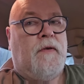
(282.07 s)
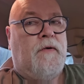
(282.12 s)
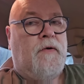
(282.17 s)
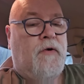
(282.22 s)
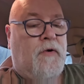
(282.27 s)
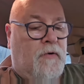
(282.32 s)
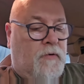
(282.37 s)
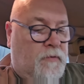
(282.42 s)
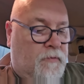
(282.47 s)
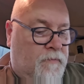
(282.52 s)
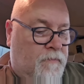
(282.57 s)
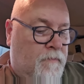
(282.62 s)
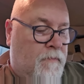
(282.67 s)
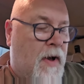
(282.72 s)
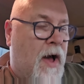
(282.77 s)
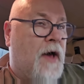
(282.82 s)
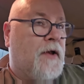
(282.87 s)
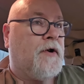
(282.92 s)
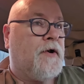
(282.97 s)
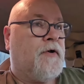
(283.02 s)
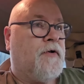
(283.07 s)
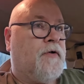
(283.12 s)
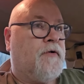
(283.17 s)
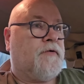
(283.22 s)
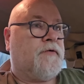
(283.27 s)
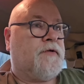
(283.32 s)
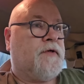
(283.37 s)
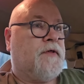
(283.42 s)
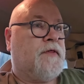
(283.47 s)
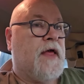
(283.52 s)
your
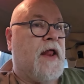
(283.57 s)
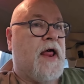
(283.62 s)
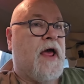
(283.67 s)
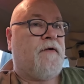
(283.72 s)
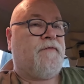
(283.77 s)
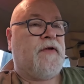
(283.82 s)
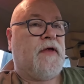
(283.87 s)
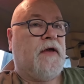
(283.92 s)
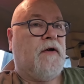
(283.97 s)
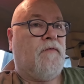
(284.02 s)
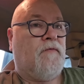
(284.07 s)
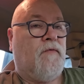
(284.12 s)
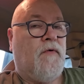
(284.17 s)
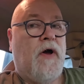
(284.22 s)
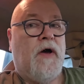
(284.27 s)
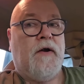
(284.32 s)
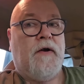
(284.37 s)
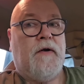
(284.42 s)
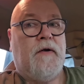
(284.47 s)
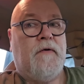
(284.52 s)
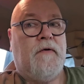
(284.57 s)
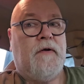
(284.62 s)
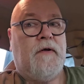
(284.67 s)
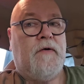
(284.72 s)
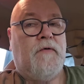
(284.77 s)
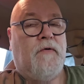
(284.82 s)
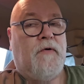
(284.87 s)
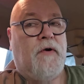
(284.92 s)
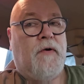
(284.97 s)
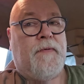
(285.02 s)
monitors that have to get run
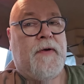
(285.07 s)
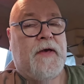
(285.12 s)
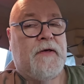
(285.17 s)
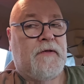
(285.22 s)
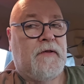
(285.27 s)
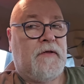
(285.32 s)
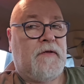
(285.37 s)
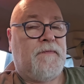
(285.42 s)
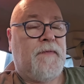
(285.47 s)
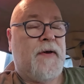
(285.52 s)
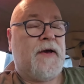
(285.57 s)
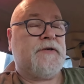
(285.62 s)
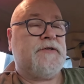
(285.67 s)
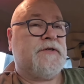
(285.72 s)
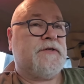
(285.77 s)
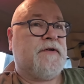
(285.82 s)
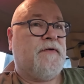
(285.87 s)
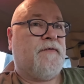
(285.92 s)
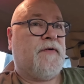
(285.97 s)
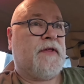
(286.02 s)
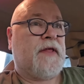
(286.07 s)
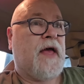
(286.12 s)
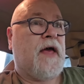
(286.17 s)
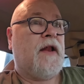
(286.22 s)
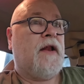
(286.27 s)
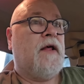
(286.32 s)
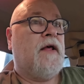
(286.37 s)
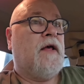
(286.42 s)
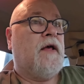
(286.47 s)
in order to pass inspection, stuff like that,